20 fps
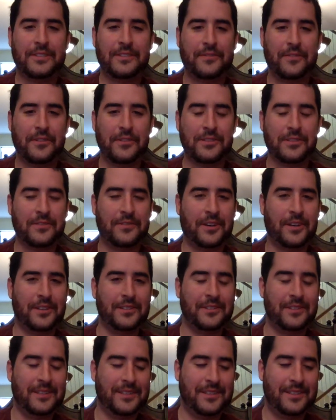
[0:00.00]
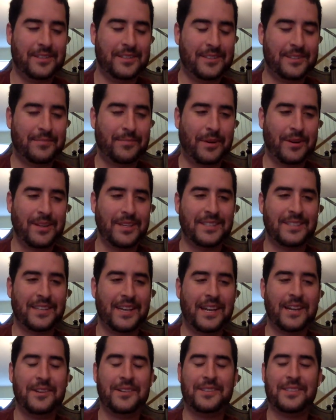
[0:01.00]
First of all, Bernie
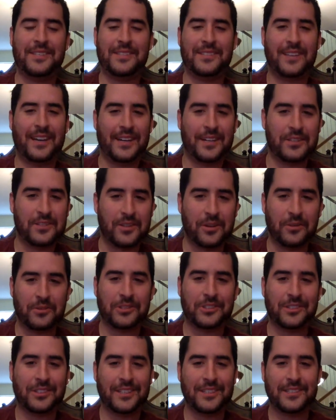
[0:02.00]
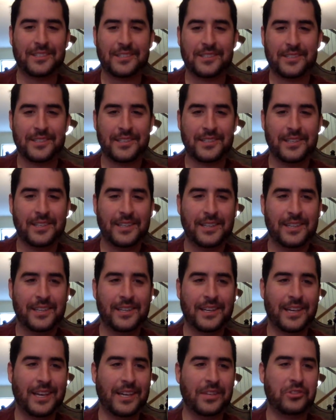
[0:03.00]
Sanders is not a socialist.
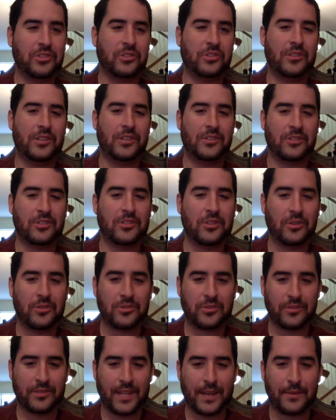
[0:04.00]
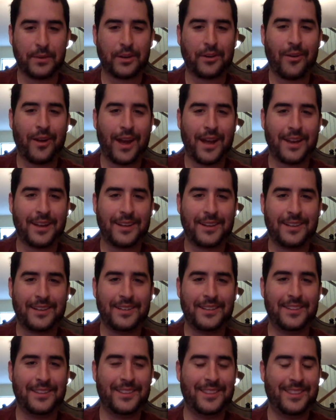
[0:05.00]
He's a social democrat.
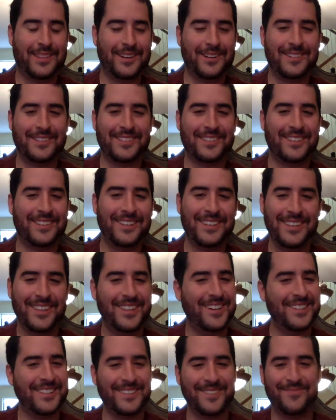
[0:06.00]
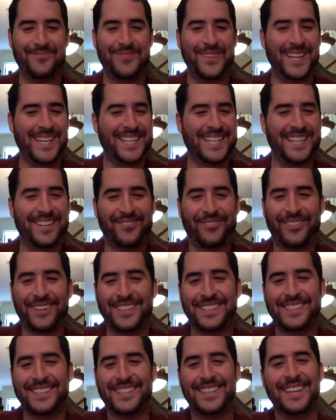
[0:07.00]
There's a big
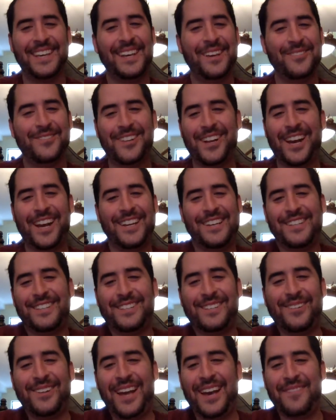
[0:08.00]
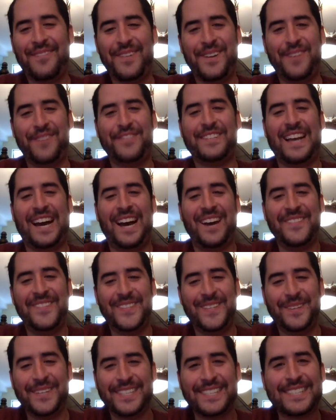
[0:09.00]
difference, but I just don't have enough time
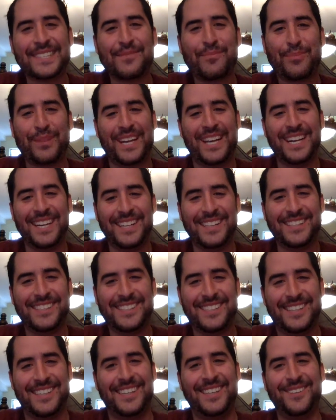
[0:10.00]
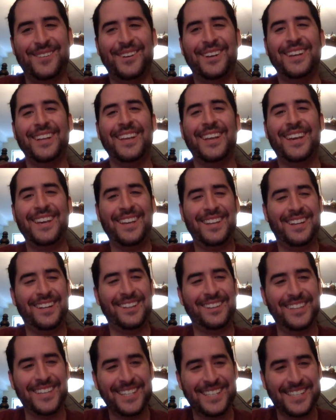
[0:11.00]
to explain it to you. And
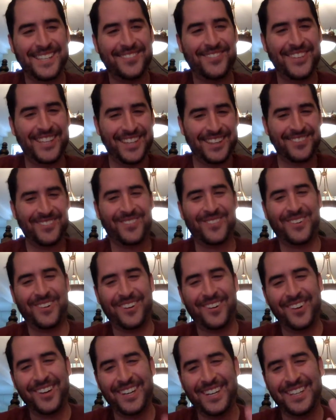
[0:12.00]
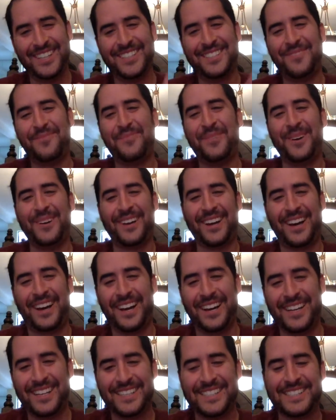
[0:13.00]
Elizabeth Warren,
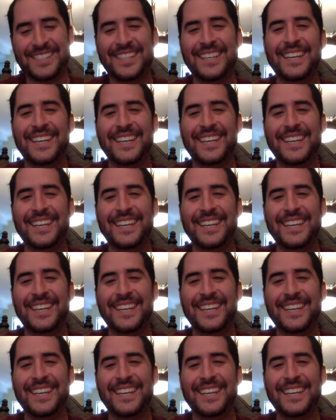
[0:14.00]
Pocahontas,